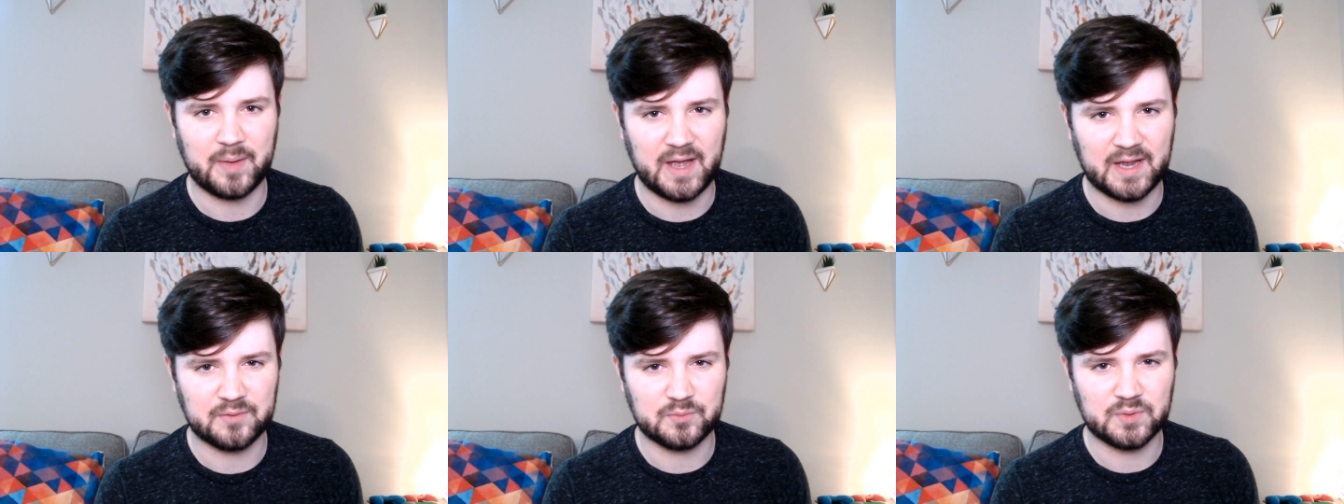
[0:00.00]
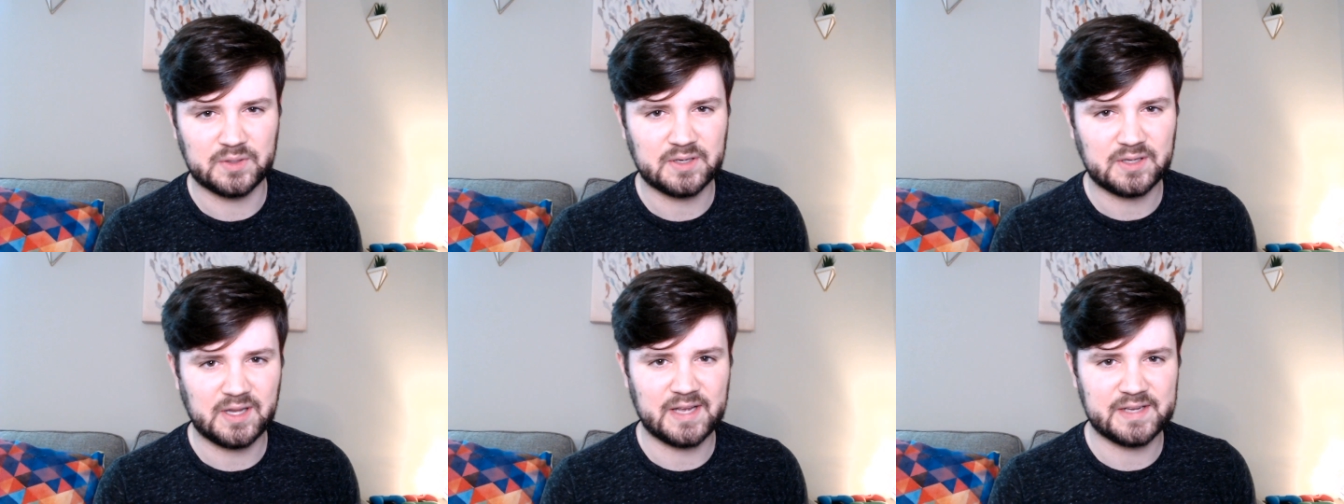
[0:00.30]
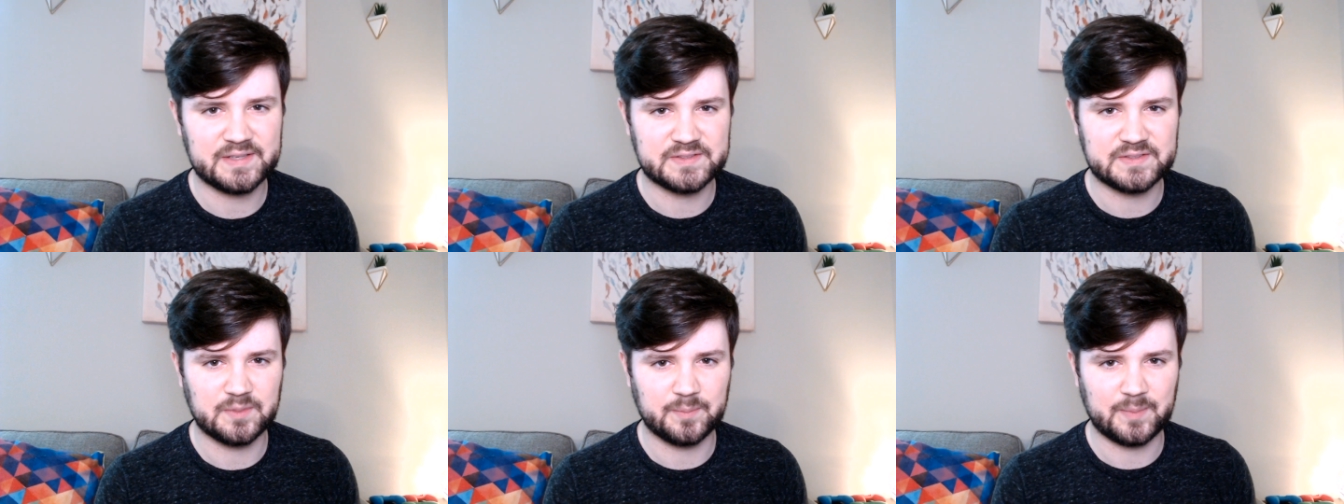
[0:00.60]
I
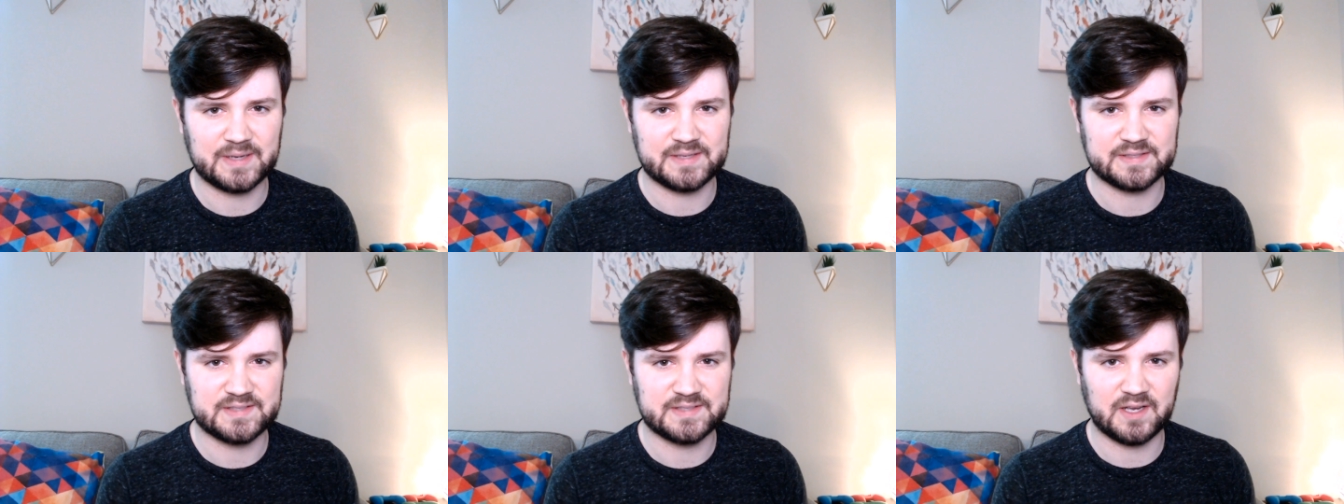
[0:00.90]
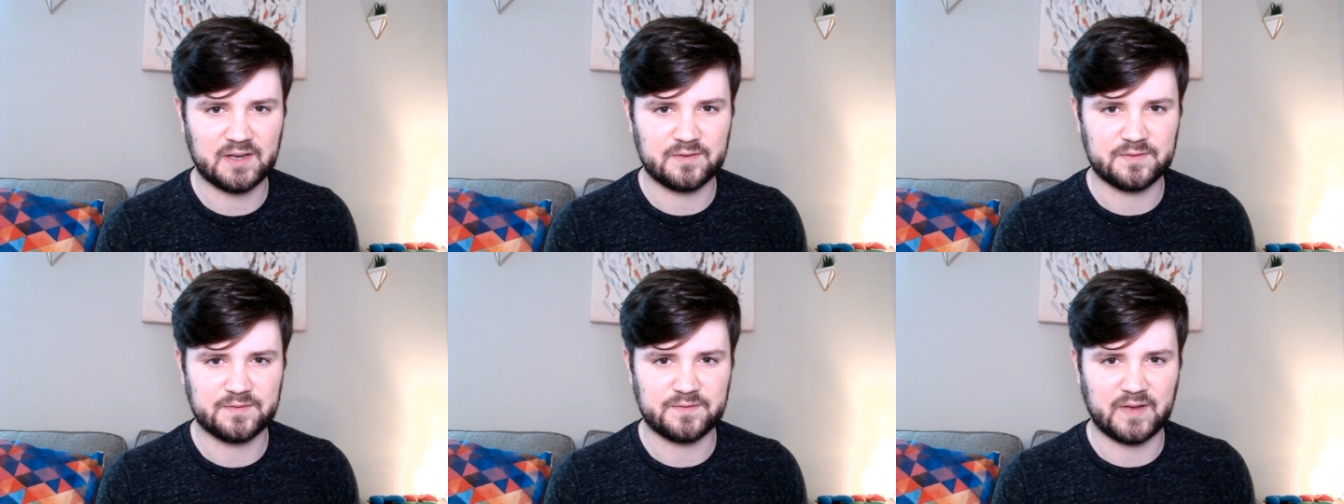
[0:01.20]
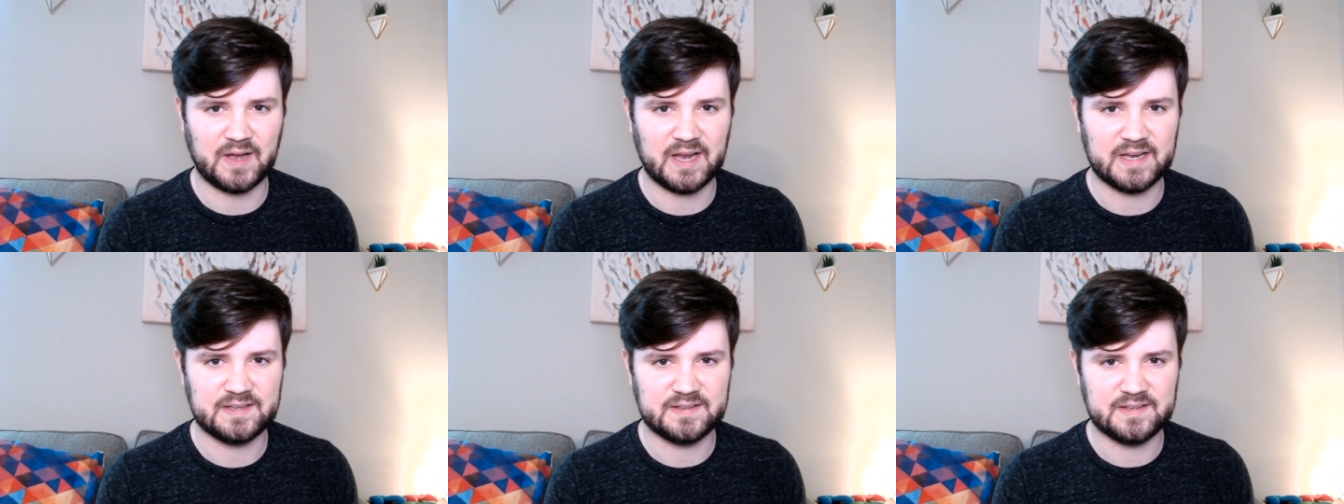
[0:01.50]
realized to myself
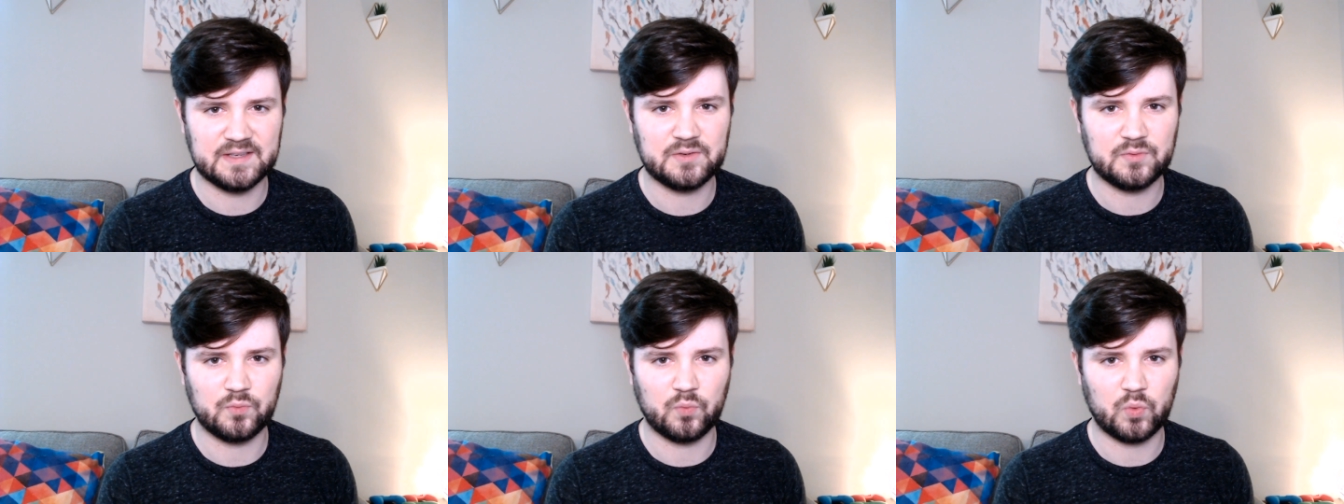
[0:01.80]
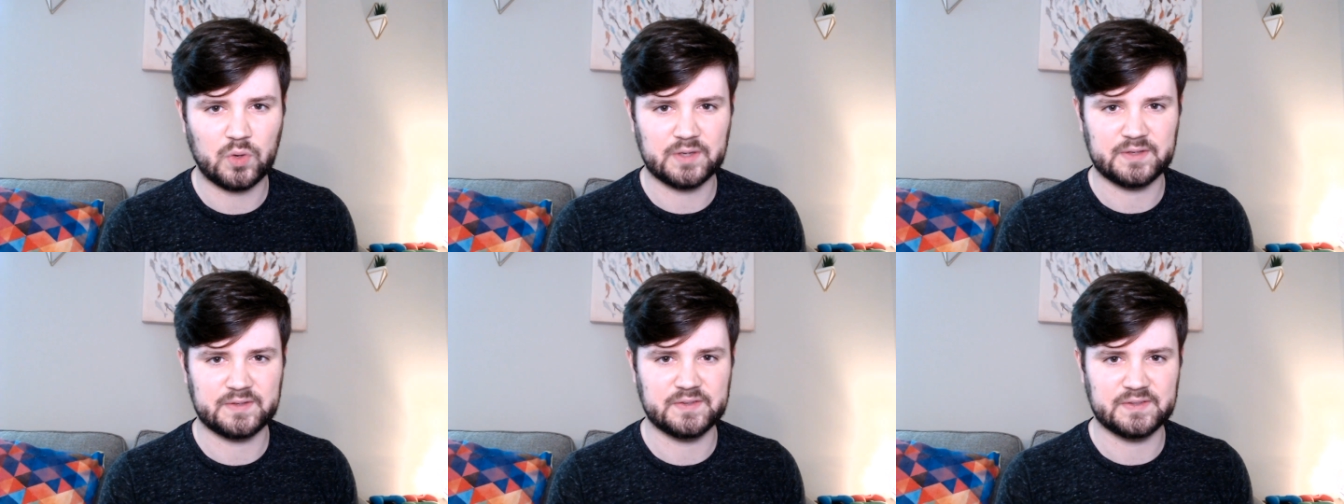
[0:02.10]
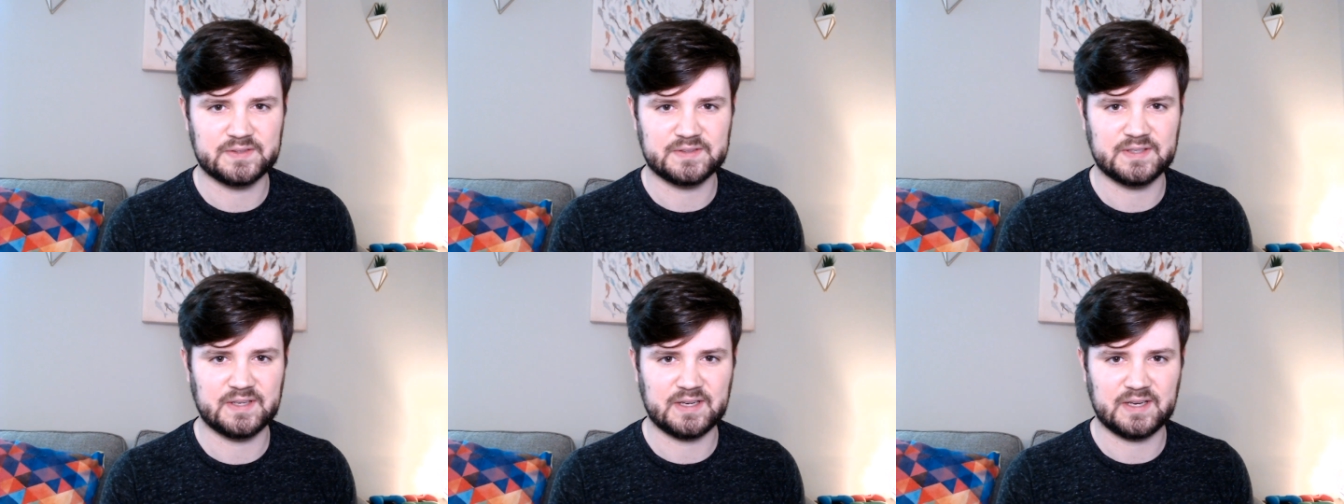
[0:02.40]
I didn't want to
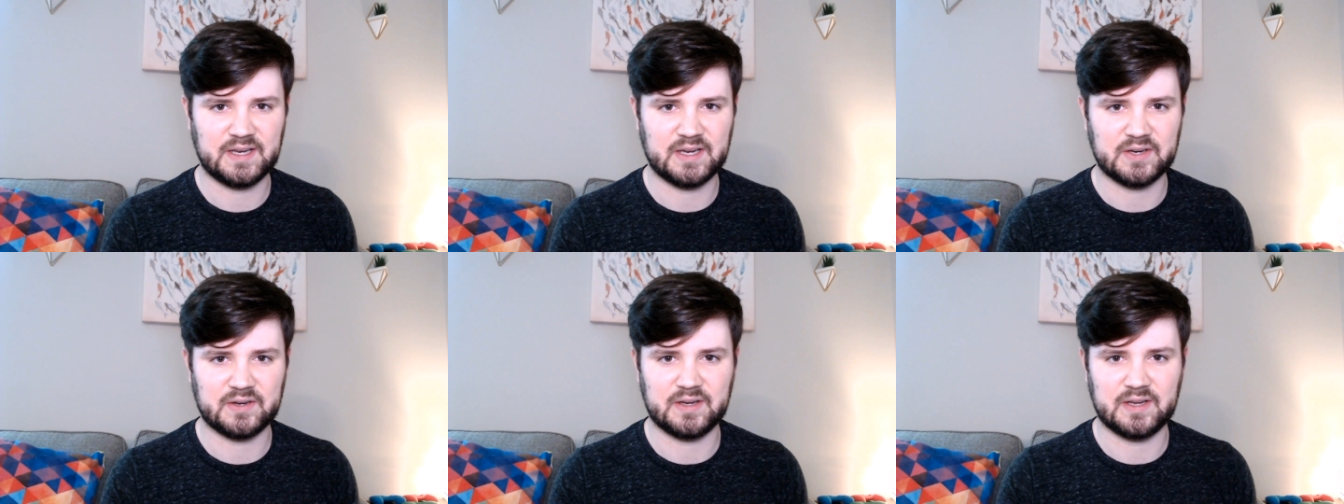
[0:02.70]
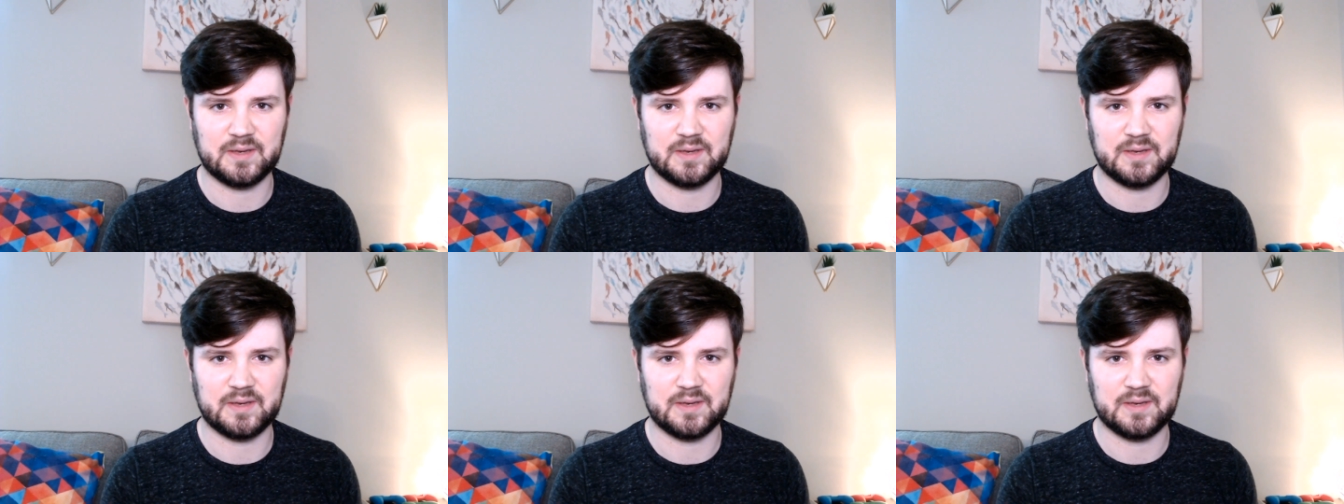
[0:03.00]
sit here